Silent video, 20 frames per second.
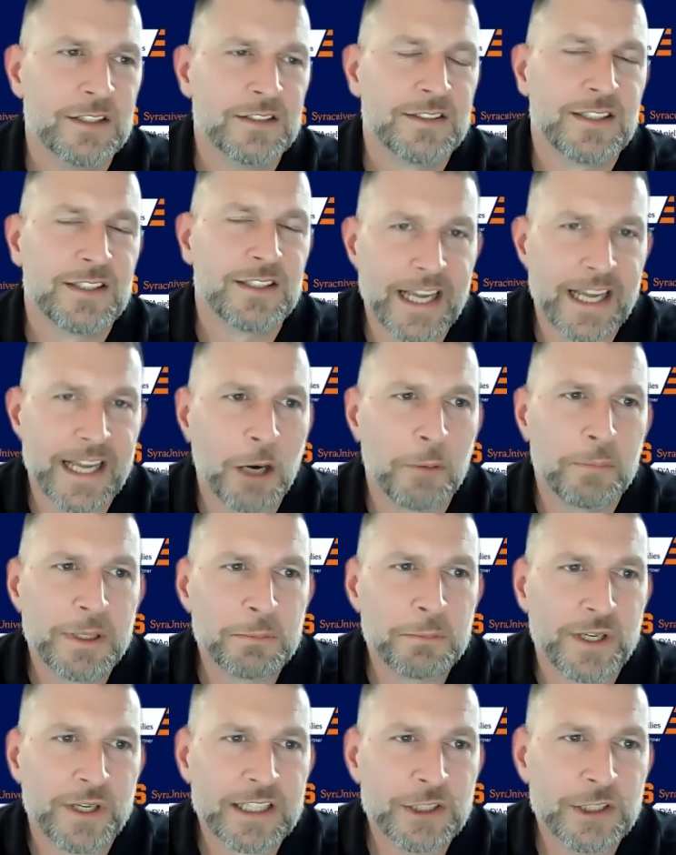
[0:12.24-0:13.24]
Today, I'll be
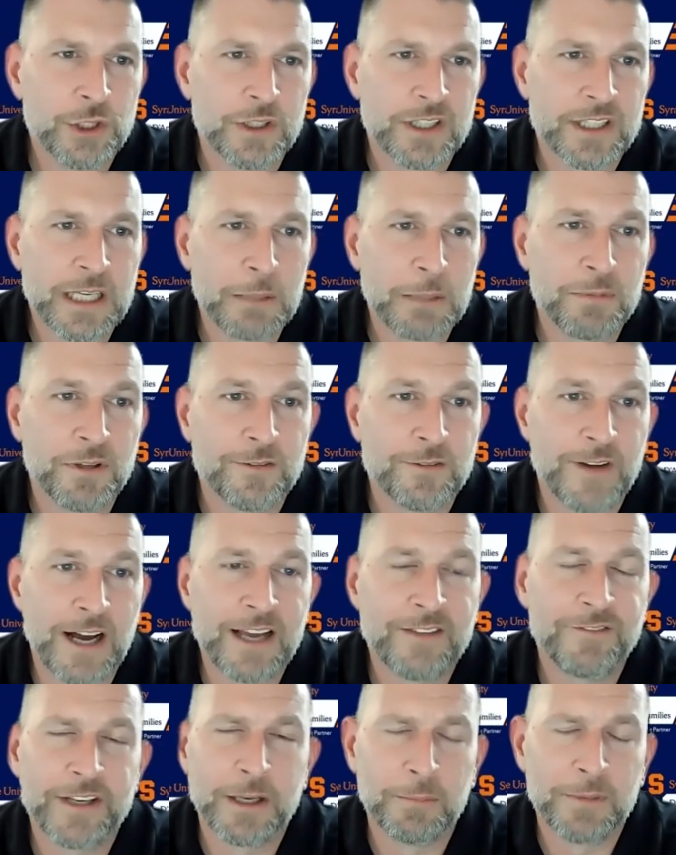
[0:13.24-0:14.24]
bringing you a couple of
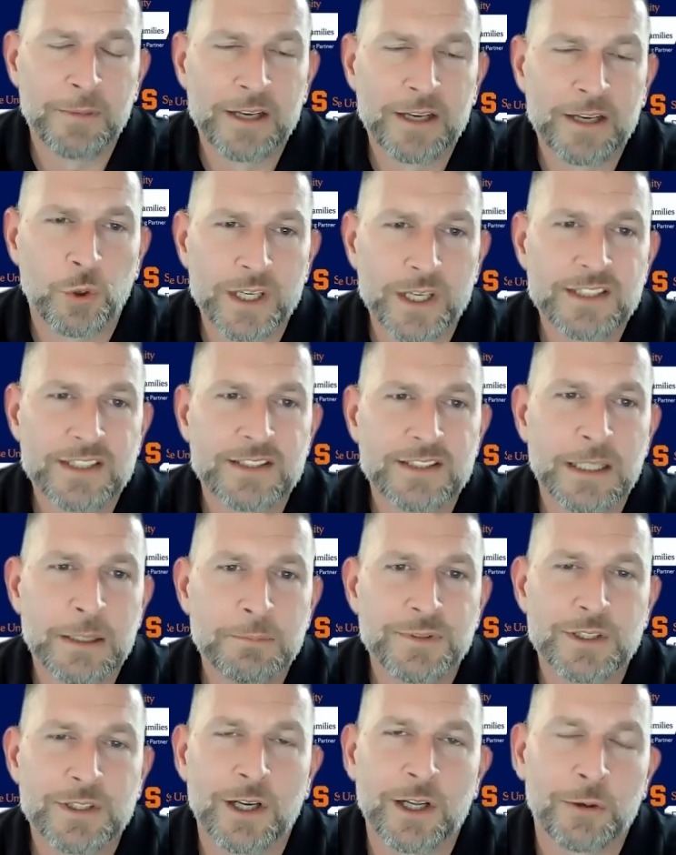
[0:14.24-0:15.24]
IVMF quick
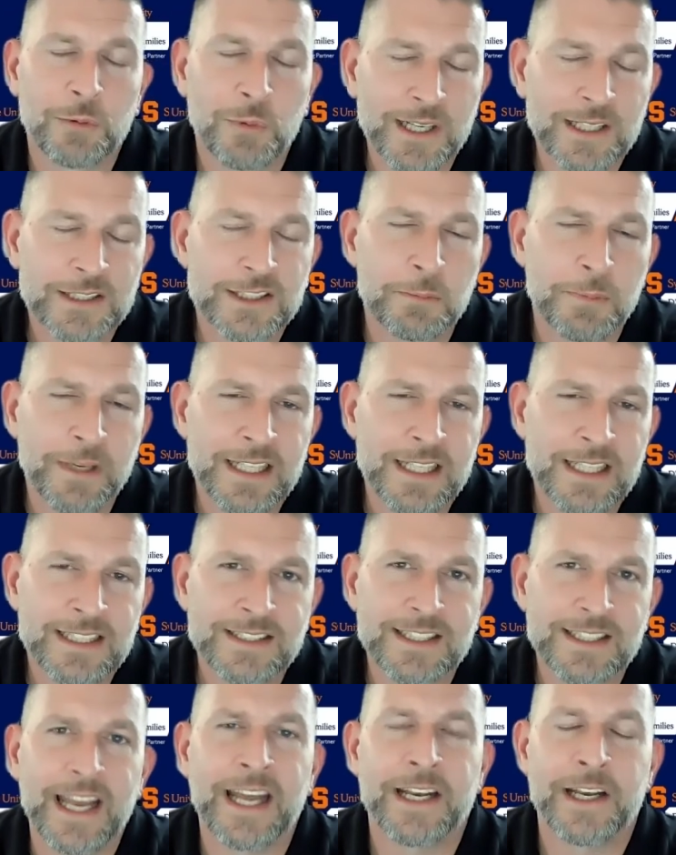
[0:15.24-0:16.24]
tips on
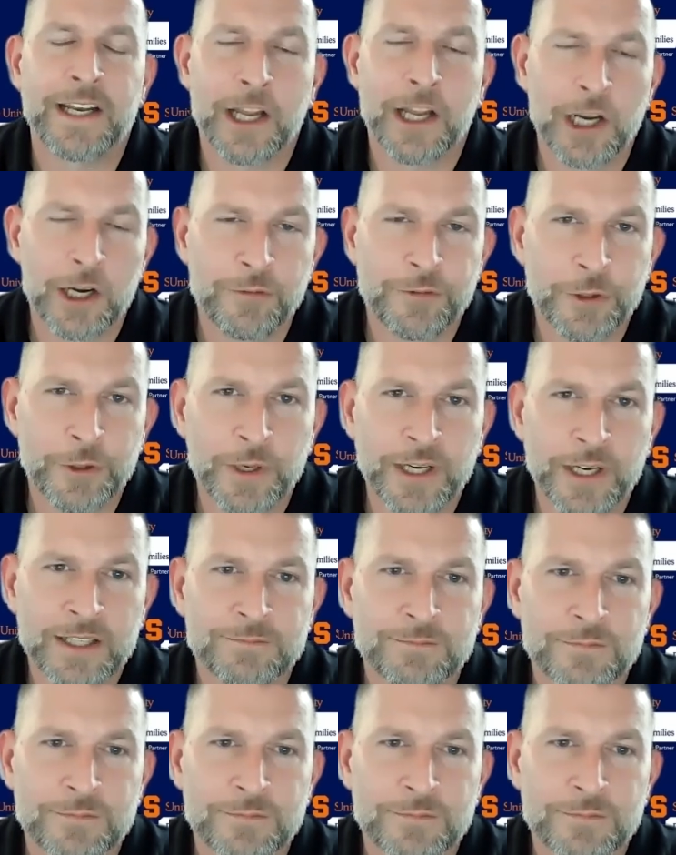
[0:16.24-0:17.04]
resumes and interviewing.